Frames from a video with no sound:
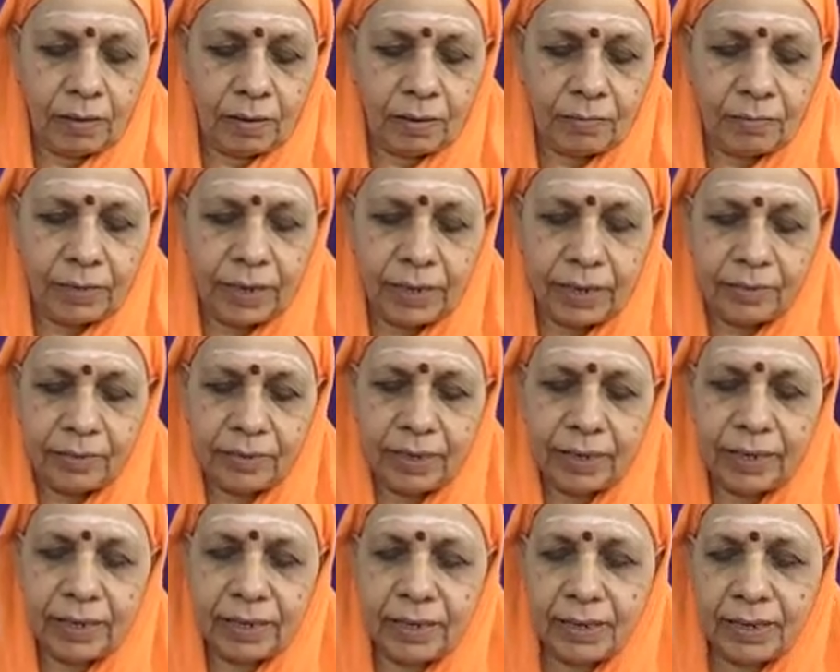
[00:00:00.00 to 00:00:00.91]
Very,
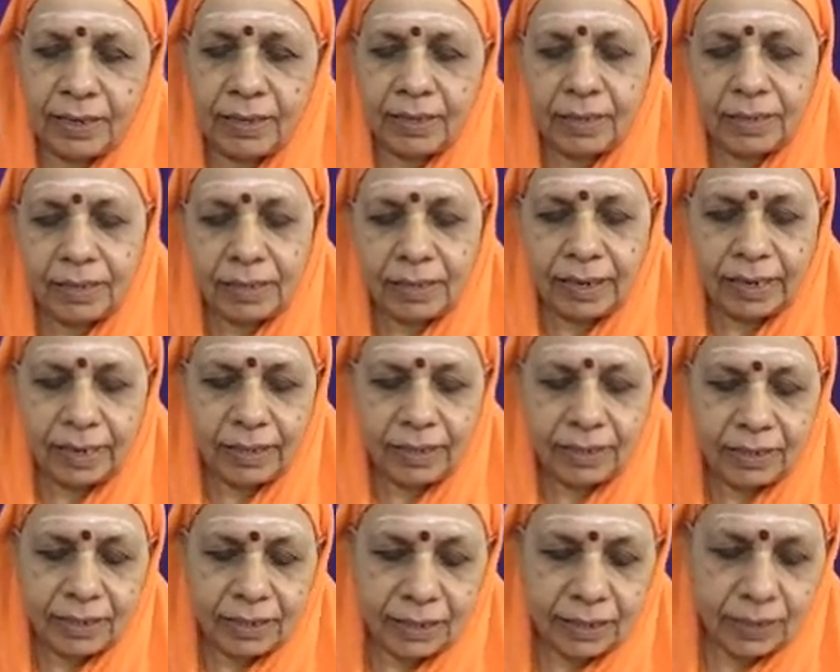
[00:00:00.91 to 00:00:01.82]
very
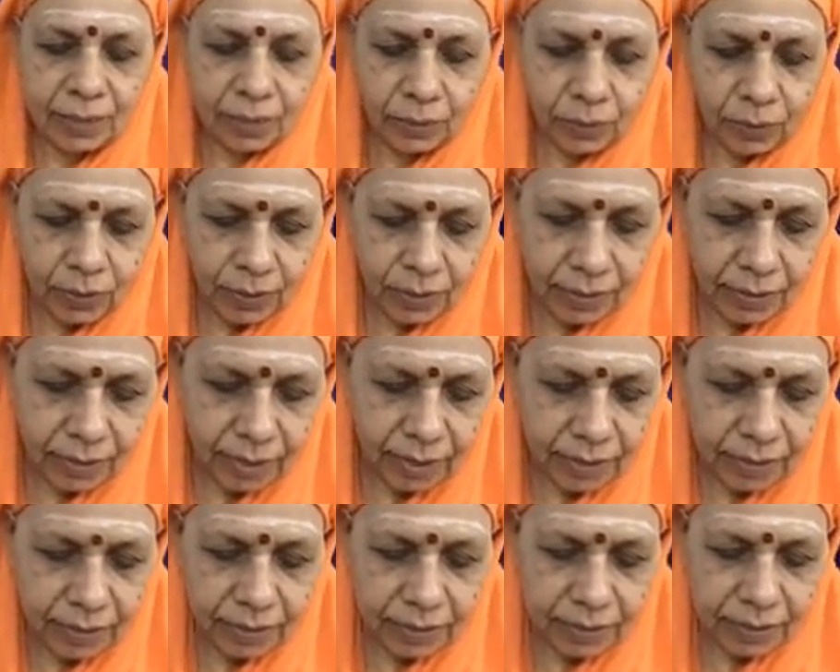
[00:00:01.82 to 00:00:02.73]
nice
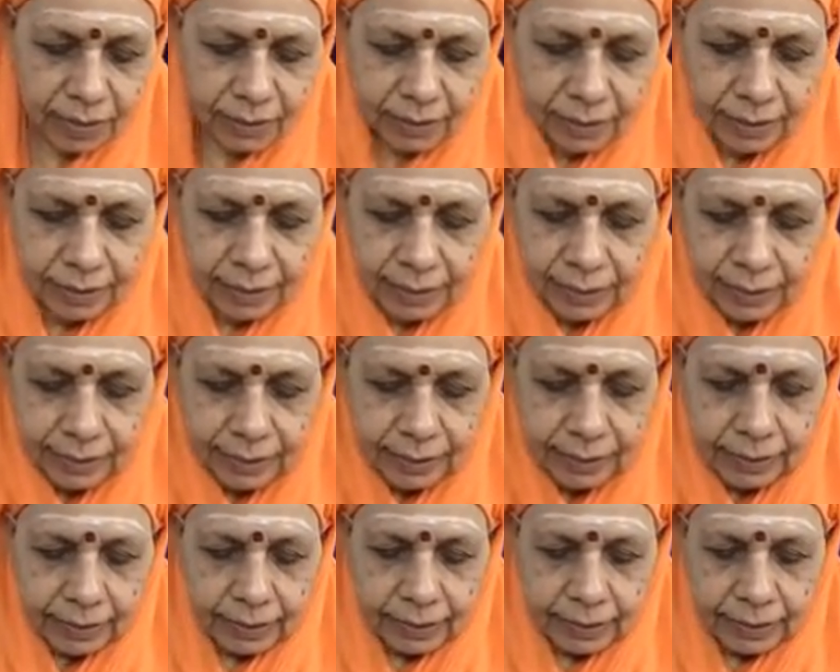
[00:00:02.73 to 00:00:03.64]
slokas.
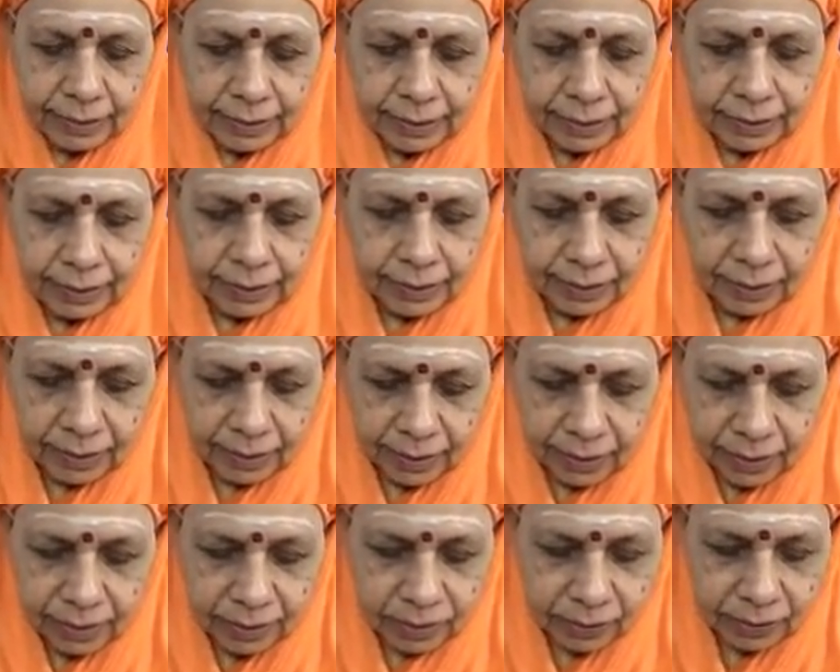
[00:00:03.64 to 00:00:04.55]
Look
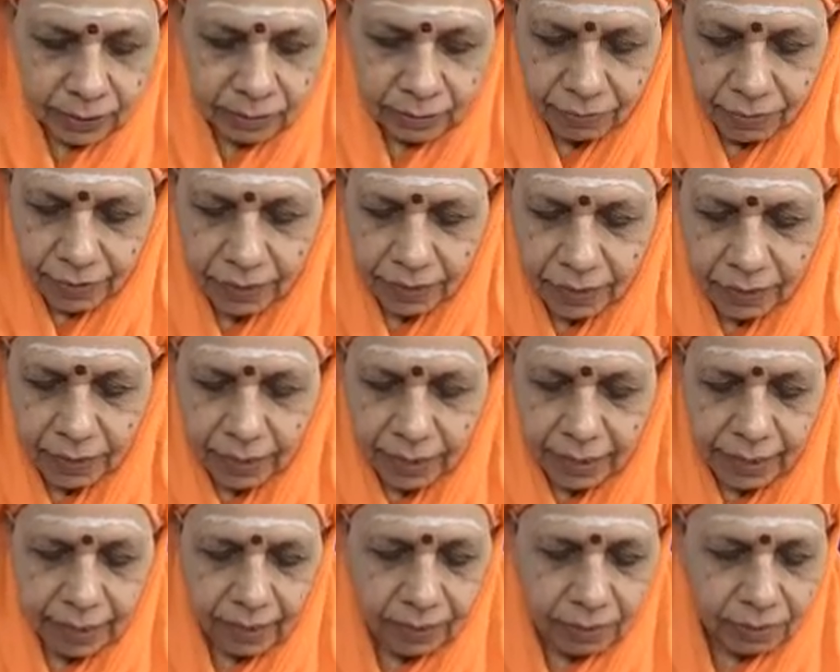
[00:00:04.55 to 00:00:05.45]
into the first
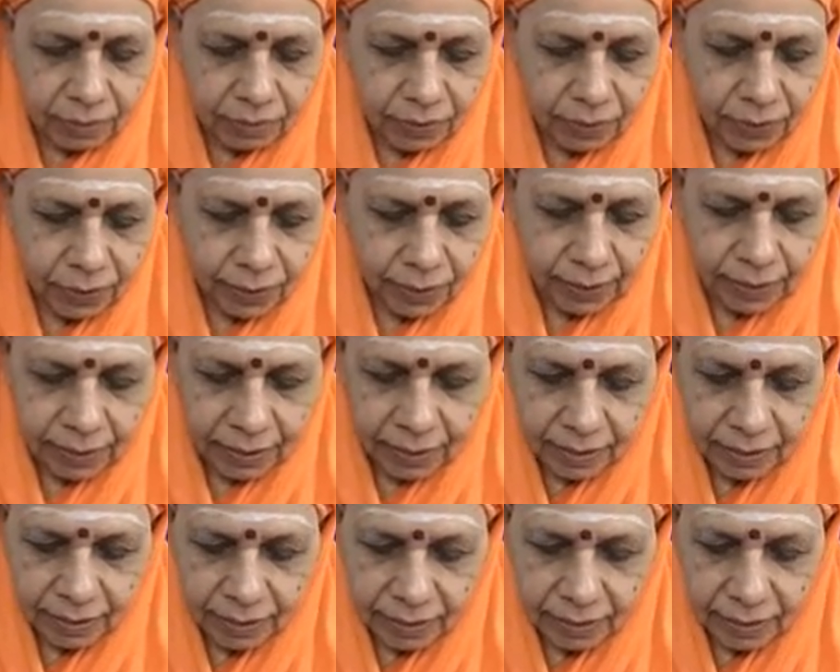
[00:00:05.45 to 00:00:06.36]
line,
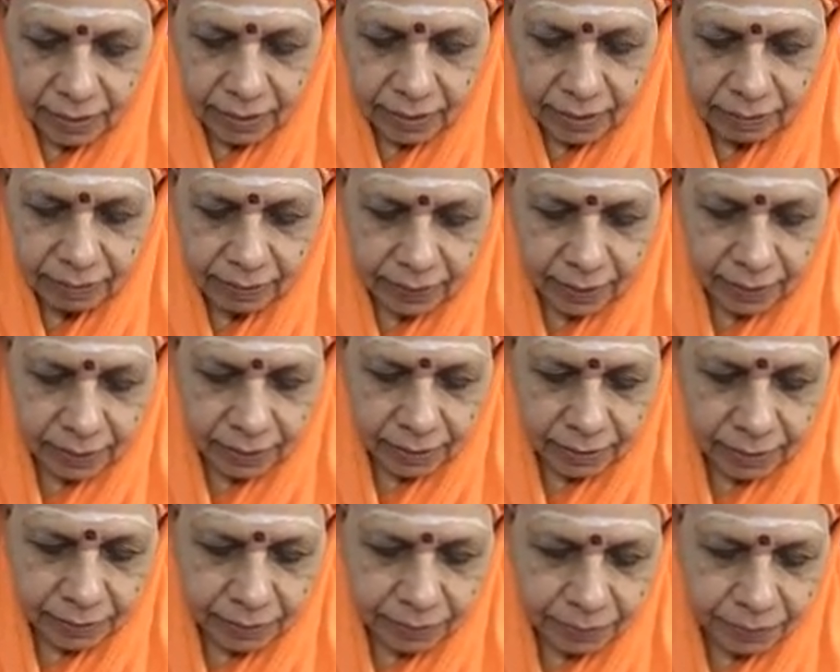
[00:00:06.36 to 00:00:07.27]

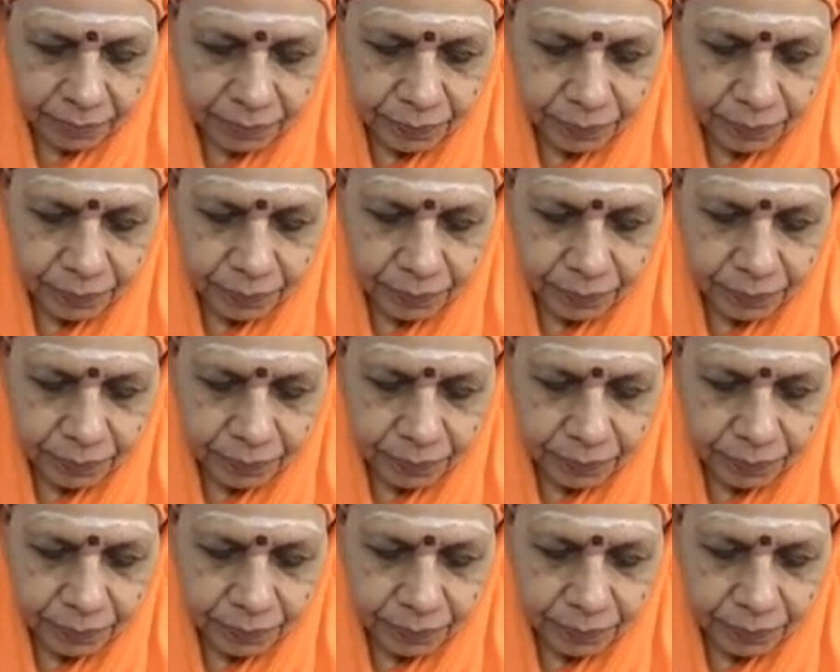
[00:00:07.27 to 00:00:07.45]
47.